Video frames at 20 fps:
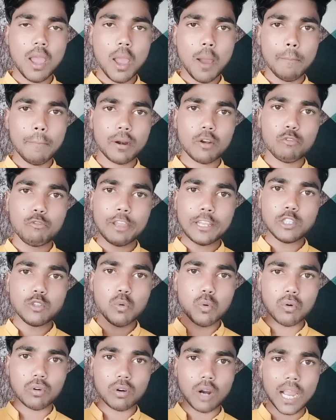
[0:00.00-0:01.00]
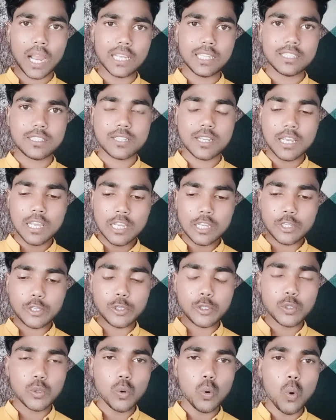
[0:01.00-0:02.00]
but when you write,
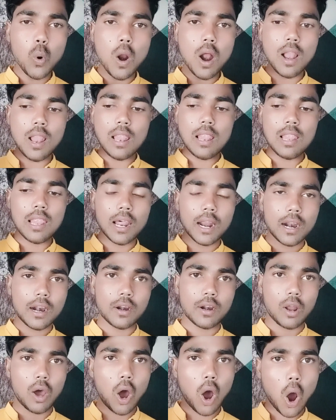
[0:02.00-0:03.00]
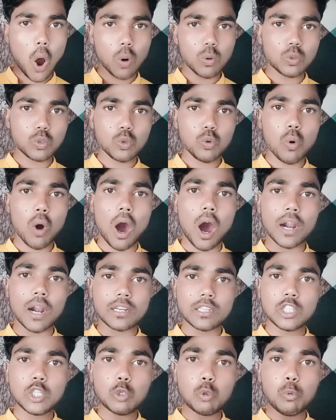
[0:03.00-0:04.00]
you learn how to
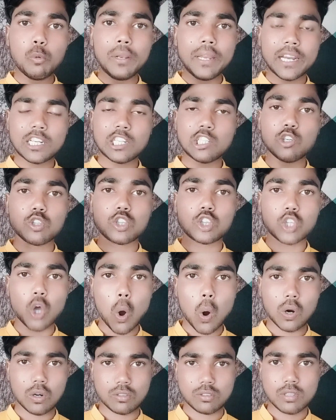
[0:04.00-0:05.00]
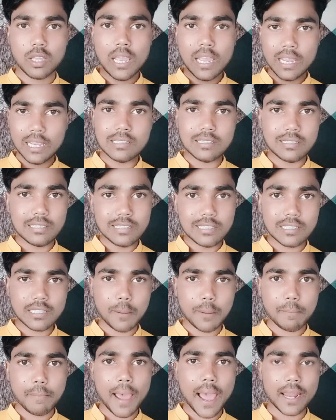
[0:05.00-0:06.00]
articulate your thoughts in
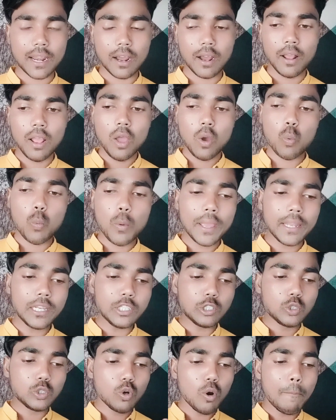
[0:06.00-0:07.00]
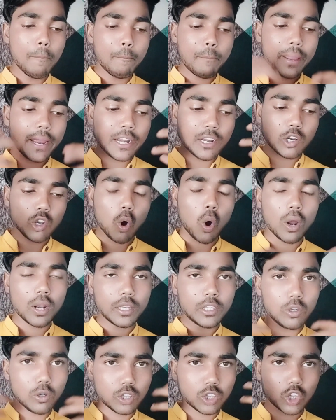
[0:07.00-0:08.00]
written manner. When you pen
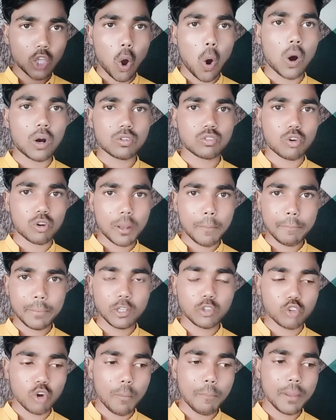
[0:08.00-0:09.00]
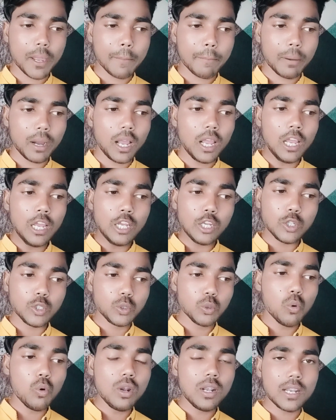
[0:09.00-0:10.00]
down your thoughts on a piece of paper,
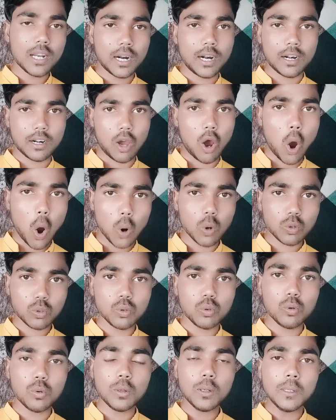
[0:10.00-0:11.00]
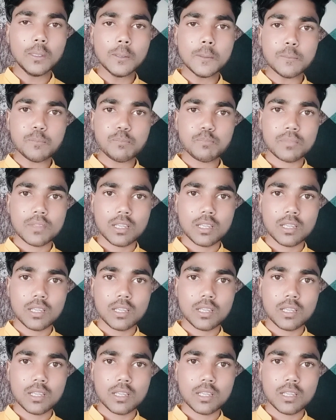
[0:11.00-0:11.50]
you learn how to